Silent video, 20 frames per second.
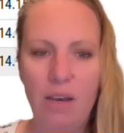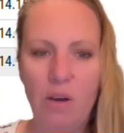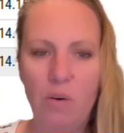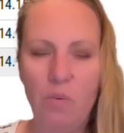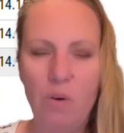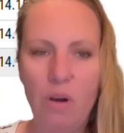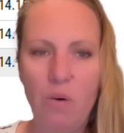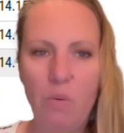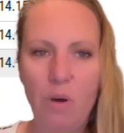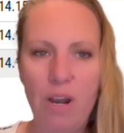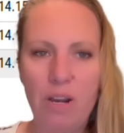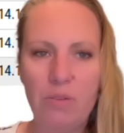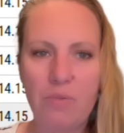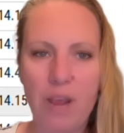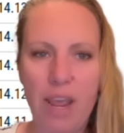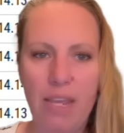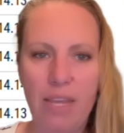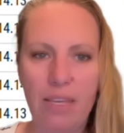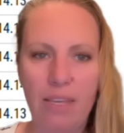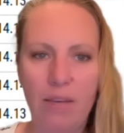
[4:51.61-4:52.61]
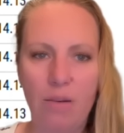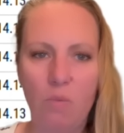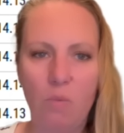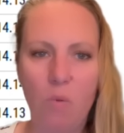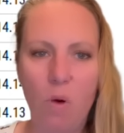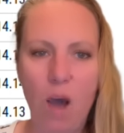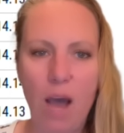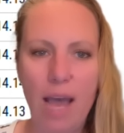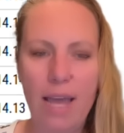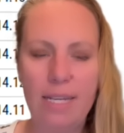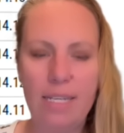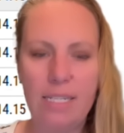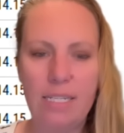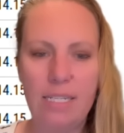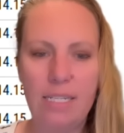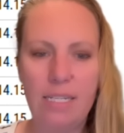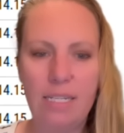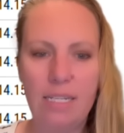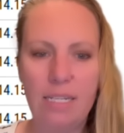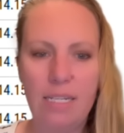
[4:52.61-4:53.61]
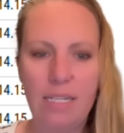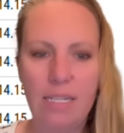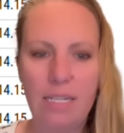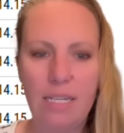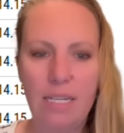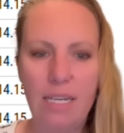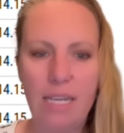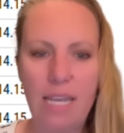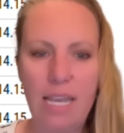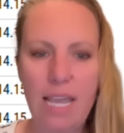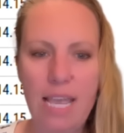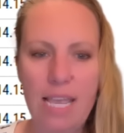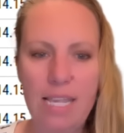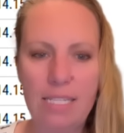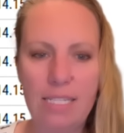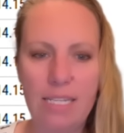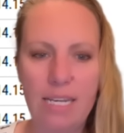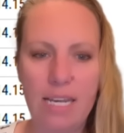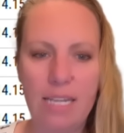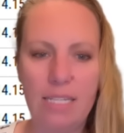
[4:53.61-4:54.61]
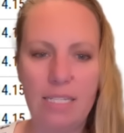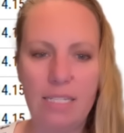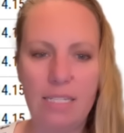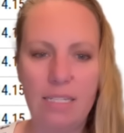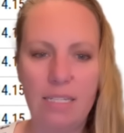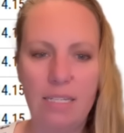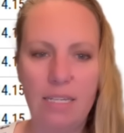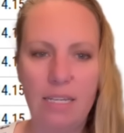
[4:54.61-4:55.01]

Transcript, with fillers: We're wondering, what is this?